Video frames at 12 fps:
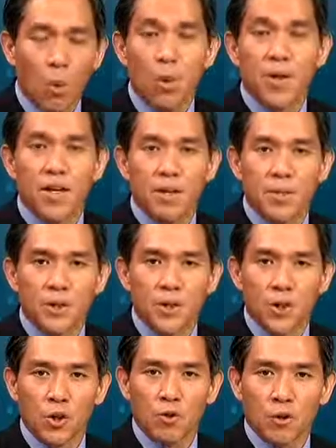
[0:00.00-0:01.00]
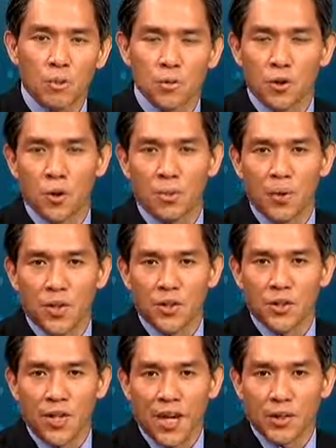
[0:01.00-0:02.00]
We're coming to you from Singapore
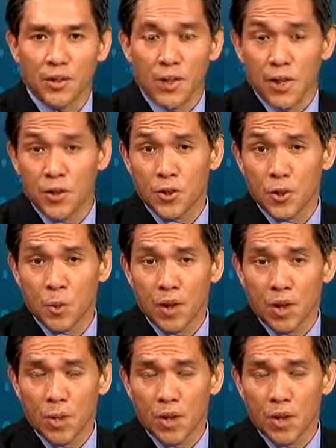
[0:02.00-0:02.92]
International Energy Week,